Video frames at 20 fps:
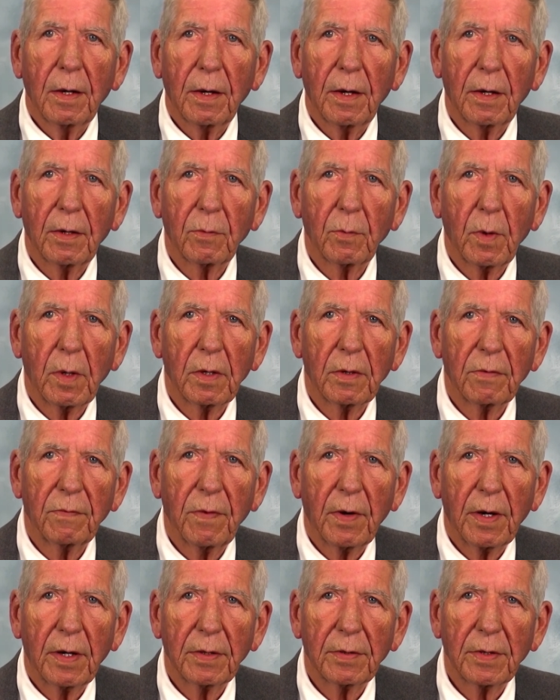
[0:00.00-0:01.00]
as well as
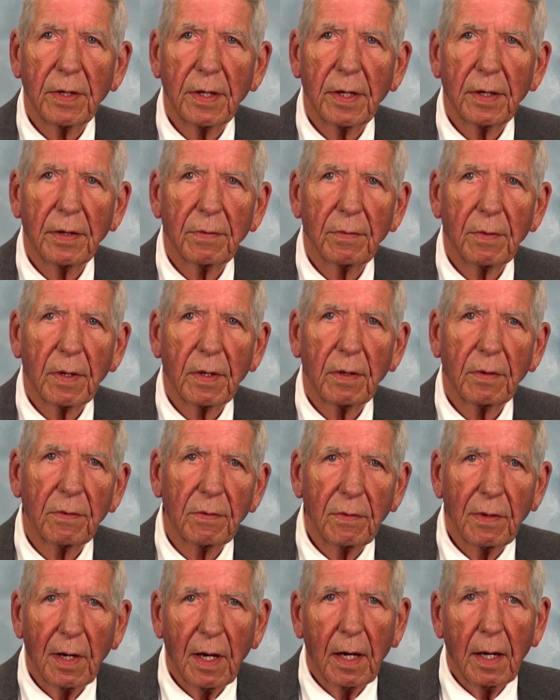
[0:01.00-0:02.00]
various things,
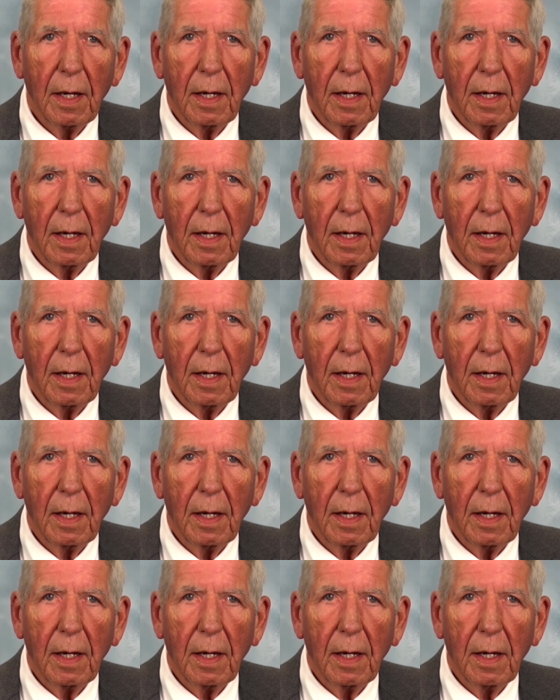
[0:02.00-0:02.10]
because